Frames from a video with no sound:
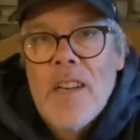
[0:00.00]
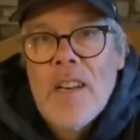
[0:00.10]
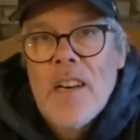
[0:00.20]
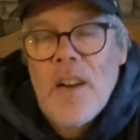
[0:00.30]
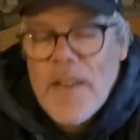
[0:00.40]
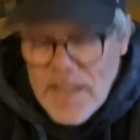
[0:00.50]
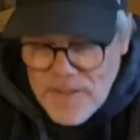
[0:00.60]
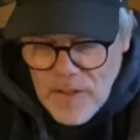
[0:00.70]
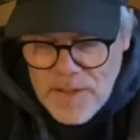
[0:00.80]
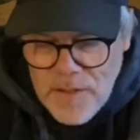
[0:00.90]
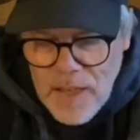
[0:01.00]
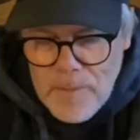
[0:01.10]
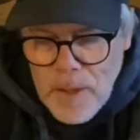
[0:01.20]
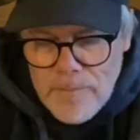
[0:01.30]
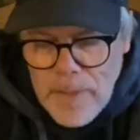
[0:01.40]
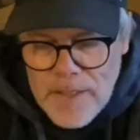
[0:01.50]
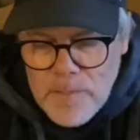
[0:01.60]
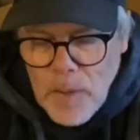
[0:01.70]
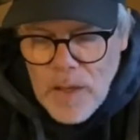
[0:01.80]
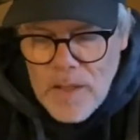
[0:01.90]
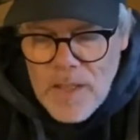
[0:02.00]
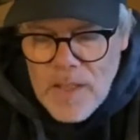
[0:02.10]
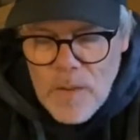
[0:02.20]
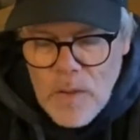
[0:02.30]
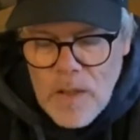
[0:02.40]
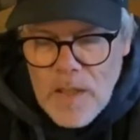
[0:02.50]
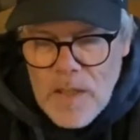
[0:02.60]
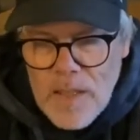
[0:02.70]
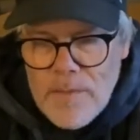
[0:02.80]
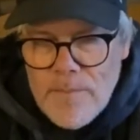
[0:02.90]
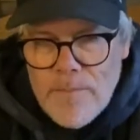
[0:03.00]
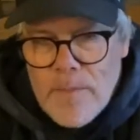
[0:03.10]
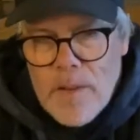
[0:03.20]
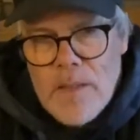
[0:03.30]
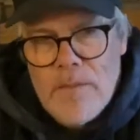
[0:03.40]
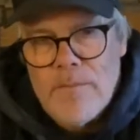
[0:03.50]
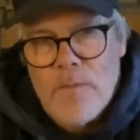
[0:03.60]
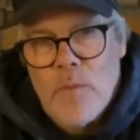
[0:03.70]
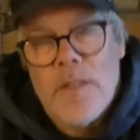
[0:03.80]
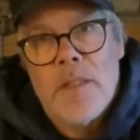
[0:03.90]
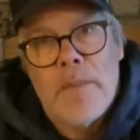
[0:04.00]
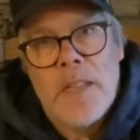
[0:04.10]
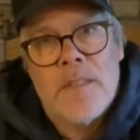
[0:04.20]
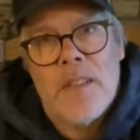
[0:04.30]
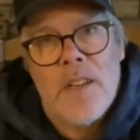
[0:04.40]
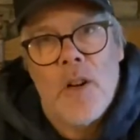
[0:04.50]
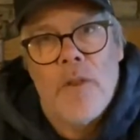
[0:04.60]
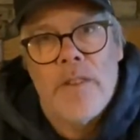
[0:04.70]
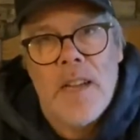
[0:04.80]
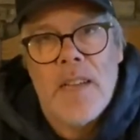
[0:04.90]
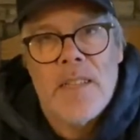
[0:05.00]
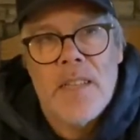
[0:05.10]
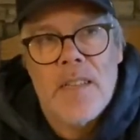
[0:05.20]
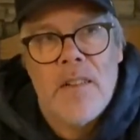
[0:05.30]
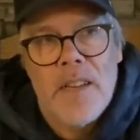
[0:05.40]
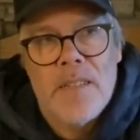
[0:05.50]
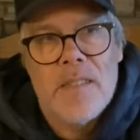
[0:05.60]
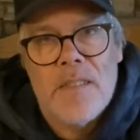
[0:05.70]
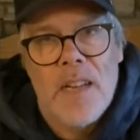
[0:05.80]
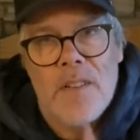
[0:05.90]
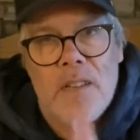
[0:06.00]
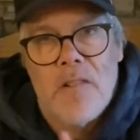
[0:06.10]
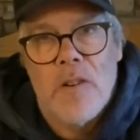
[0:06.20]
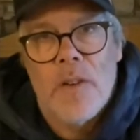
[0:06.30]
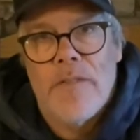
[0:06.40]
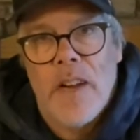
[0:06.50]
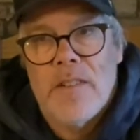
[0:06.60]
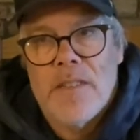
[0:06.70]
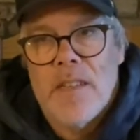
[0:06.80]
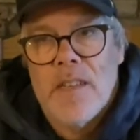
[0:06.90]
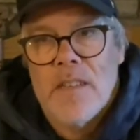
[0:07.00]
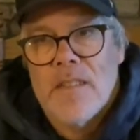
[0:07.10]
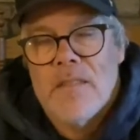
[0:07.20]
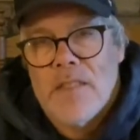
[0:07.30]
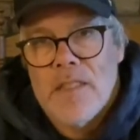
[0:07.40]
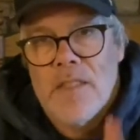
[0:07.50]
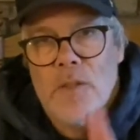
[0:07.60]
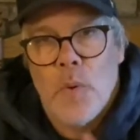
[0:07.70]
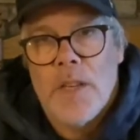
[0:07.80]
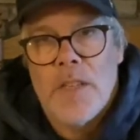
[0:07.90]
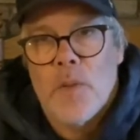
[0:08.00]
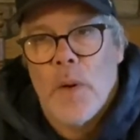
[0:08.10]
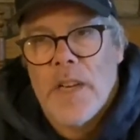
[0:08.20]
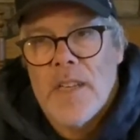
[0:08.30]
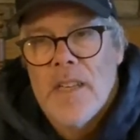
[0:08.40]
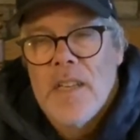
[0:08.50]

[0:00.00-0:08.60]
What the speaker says: Okay, so let's talk about baseball. We're in the midst of the COVID-19 crisis now, the coronavirus here in year 2020.